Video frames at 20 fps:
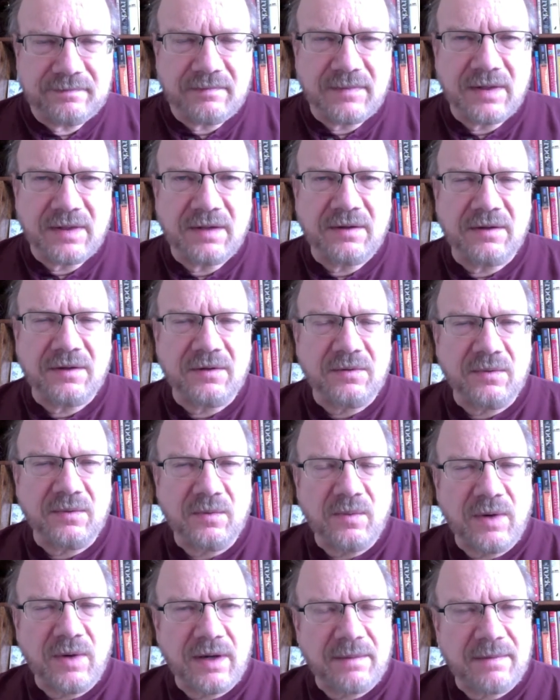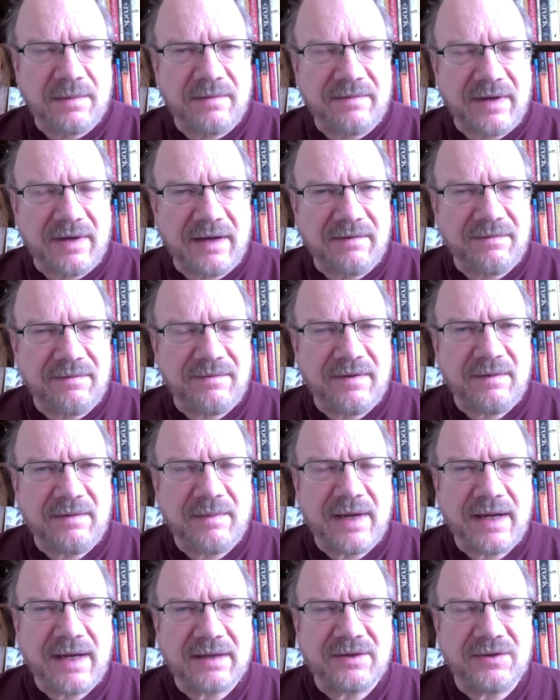You want to provide
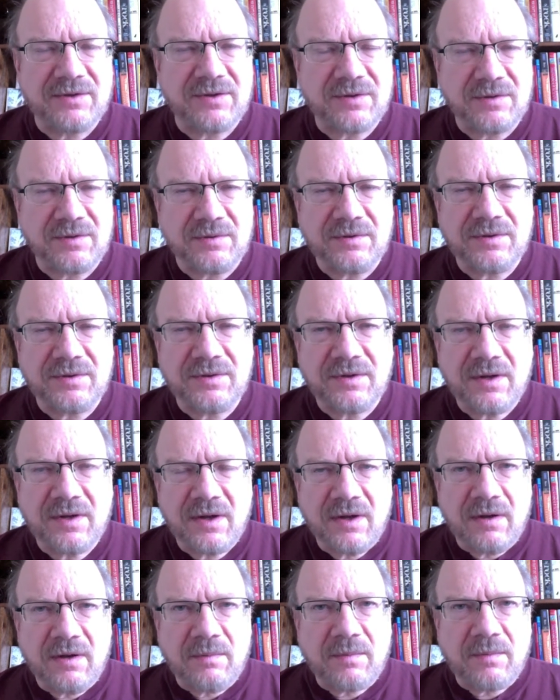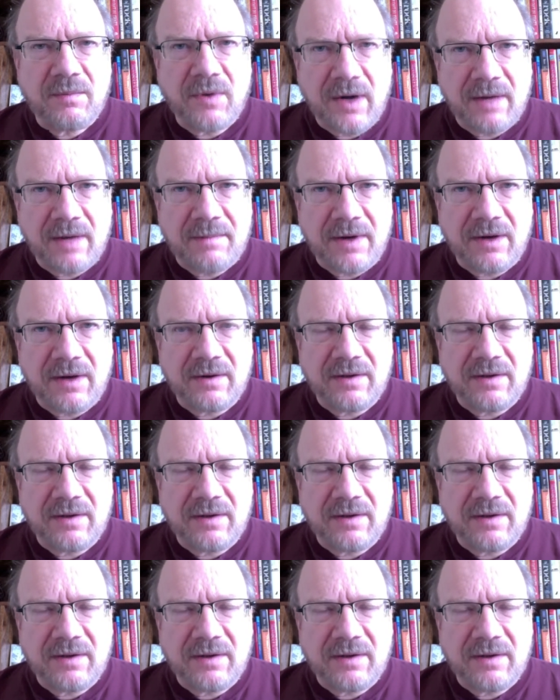feedback to students primarily